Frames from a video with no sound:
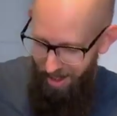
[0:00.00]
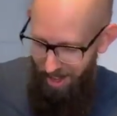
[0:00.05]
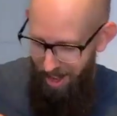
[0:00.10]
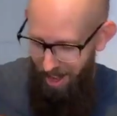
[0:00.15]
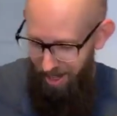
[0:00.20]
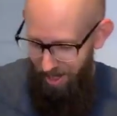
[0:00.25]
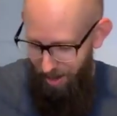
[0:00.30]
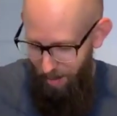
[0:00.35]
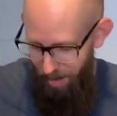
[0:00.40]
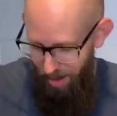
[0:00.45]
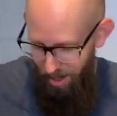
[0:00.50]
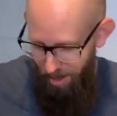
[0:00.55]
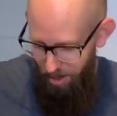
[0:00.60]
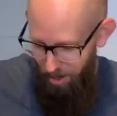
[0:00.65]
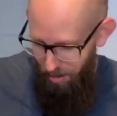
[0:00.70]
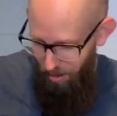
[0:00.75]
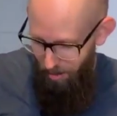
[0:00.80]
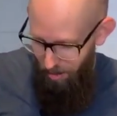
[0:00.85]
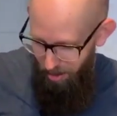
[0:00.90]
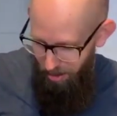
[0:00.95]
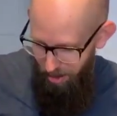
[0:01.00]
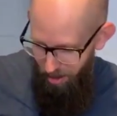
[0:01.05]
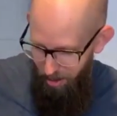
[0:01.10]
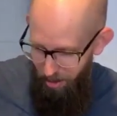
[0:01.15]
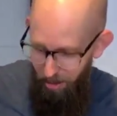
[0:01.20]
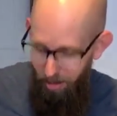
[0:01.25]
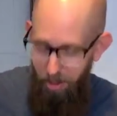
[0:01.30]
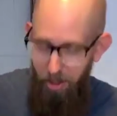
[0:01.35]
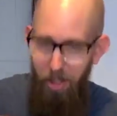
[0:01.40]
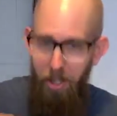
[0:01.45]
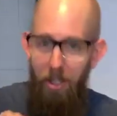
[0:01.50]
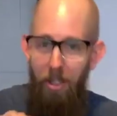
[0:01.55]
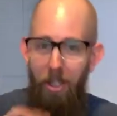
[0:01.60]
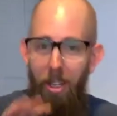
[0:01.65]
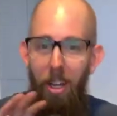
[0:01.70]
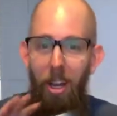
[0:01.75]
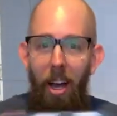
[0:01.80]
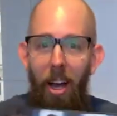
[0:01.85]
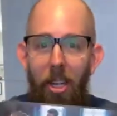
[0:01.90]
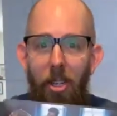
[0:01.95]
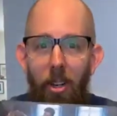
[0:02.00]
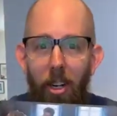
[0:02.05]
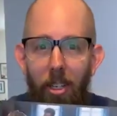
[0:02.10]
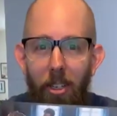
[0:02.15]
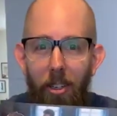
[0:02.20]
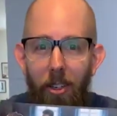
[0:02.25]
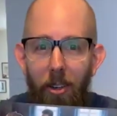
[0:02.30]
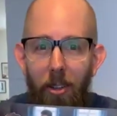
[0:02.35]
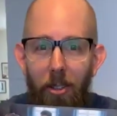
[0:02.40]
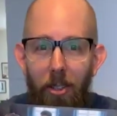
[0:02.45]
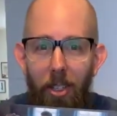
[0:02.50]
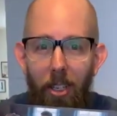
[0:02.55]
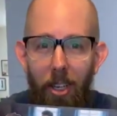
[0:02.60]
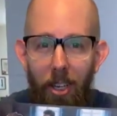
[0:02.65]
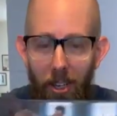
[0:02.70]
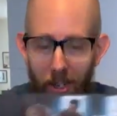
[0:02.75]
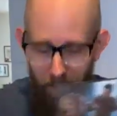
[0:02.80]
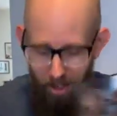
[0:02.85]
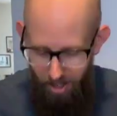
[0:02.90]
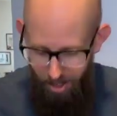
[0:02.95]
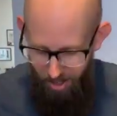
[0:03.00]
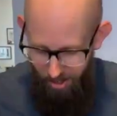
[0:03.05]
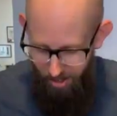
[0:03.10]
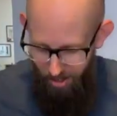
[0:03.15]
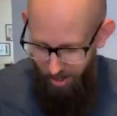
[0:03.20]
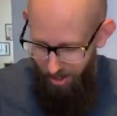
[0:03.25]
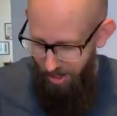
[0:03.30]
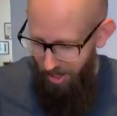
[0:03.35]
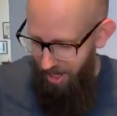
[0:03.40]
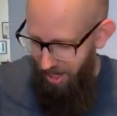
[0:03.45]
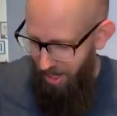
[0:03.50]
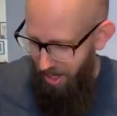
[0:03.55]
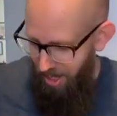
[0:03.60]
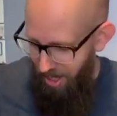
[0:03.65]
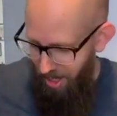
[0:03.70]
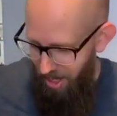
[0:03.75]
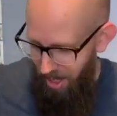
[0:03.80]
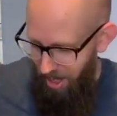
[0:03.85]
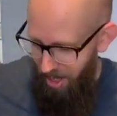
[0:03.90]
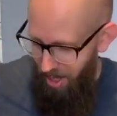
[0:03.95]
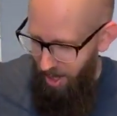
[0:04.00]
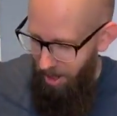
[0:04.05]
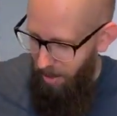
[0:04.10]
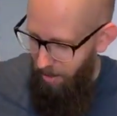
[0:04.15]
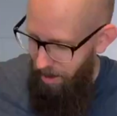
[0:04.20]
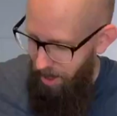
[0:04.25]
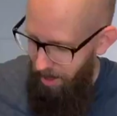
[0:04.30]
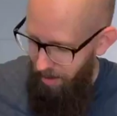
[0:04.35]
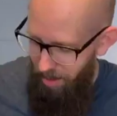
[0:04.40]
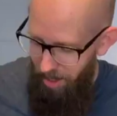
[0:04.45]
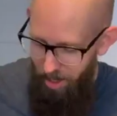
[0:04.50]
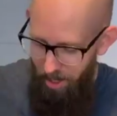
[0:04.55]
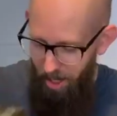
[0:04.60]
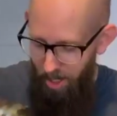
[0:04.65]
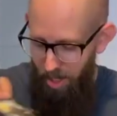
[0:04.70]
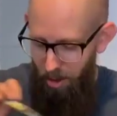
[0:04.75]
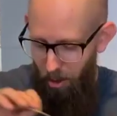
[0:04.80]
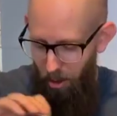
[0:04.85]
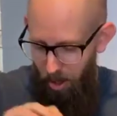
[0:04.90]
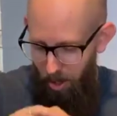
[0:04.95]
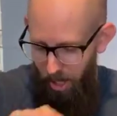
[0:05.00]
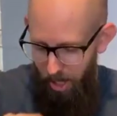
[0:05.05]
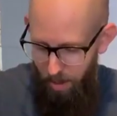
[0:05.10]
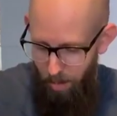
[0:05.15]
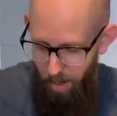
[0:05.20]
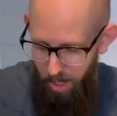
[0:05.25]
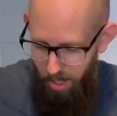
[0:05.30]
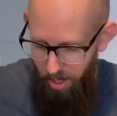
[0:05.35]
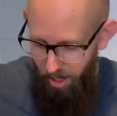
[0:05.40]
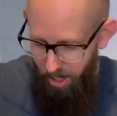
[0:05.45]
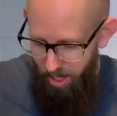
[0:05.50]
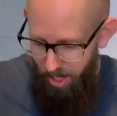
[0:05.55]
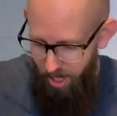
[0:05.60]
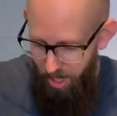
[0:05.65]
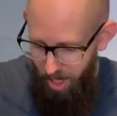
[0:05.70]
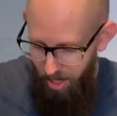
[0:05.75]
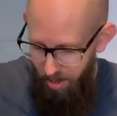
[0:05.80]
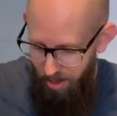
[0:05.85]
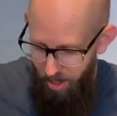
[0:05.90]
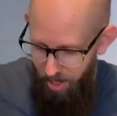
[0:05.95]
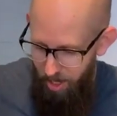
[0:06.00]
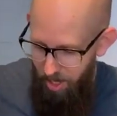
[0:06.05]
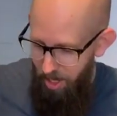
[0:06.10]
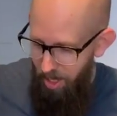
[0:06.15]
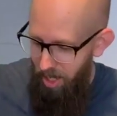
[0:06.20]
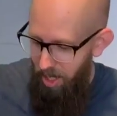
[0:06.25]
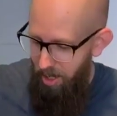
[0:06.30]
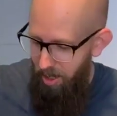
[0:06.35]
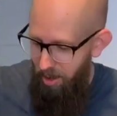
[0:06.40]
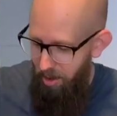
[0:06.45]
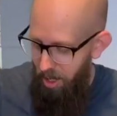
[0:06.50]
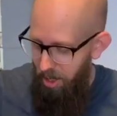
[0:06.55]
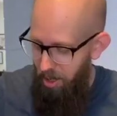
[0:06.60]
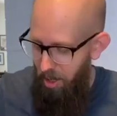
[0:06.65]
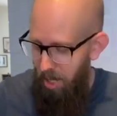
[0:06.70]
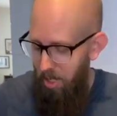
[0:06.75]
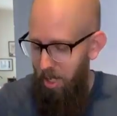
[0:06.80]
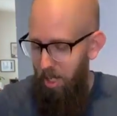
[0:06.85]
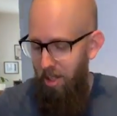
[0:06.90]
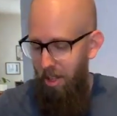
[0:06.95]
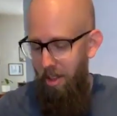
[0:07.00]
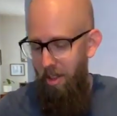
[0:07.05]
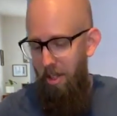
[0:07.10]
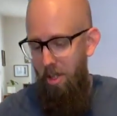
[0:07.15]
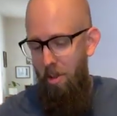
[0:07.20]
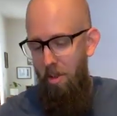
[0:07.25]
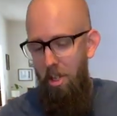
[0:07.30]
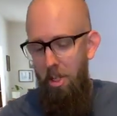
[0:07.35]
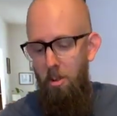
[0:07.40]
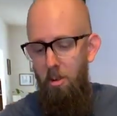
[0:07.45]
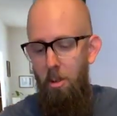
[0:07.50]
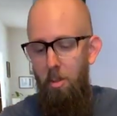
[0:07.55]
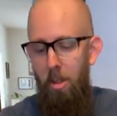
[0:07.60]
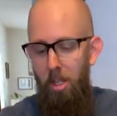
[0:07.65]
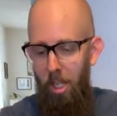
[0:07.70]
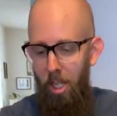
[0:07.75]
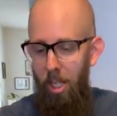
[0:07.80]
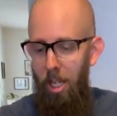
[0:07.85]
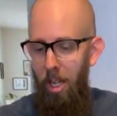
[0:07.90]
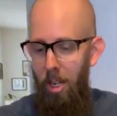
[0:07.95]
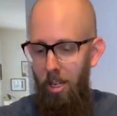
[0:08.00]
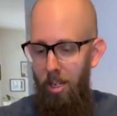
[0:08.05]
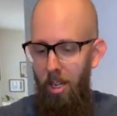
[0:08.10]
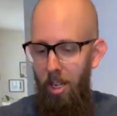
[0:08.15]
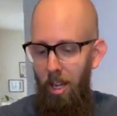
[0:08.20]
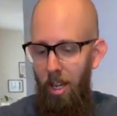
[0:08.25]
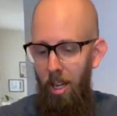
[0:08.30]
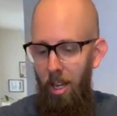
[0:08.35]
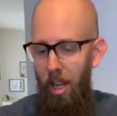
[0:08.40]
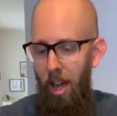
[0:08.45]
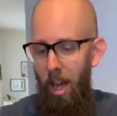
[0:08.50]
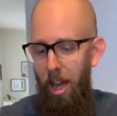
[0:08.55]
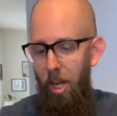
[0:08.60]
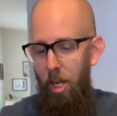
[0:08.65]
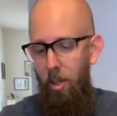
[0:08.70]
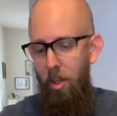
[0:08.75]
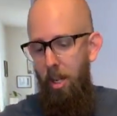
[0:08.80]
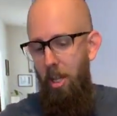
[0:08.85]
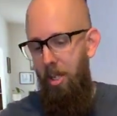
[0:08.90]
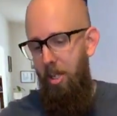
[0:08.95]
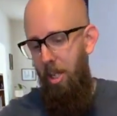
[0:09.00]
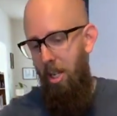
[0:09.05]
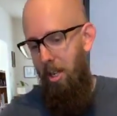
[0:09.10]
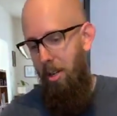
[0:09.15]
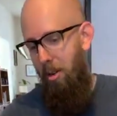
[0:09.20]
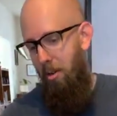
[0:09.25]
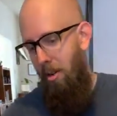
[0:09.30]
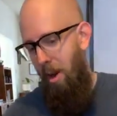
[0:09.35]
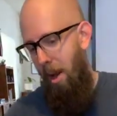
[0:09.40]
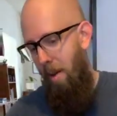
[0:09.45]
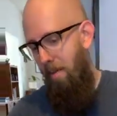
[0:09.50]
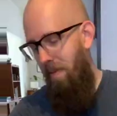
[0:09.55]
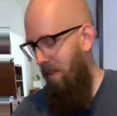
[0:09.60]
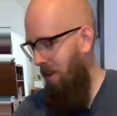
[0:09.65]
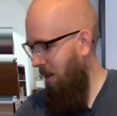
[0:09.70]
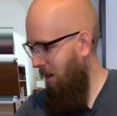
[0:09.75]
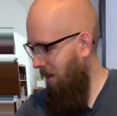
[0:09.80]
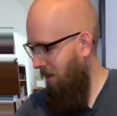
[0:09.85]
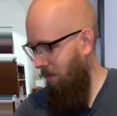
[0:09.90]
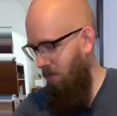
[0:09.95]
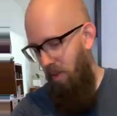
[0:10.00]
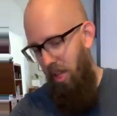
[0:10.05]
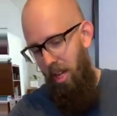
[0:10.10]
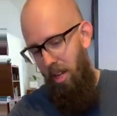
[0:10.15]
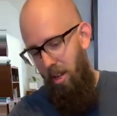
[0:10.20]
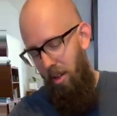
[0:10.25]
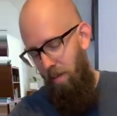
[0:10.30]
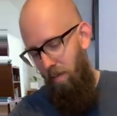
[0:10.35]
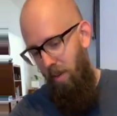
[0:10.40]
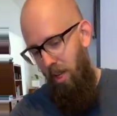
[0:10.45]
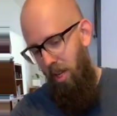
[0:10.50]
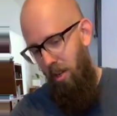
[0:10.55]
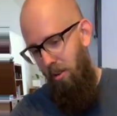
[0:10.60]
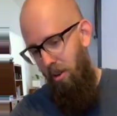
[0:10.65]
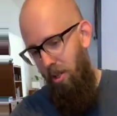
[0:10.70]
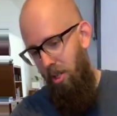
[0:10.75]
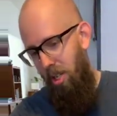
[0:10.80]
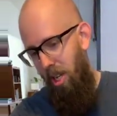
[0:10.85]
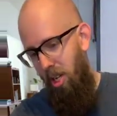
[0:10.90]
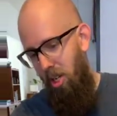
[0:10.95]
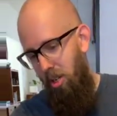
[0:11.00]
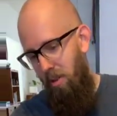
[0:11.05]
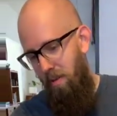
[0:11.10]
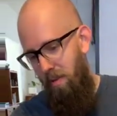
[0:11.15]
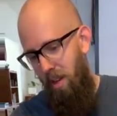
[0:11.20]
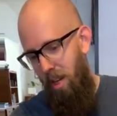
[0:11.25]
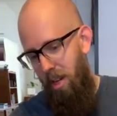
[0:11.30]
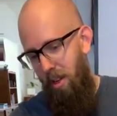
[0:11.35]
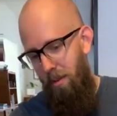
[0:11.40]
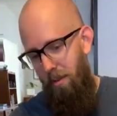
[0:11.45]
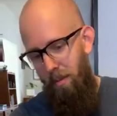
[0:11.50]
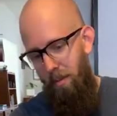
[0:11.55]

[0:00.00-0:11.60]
Yeah, some of these are really cool. Contract negotiations. All right, these are like meant to like set the scene. Okay, you guys can look at this one. This one's been leaked. Actually, it's like a crab fight, a crustacean fight.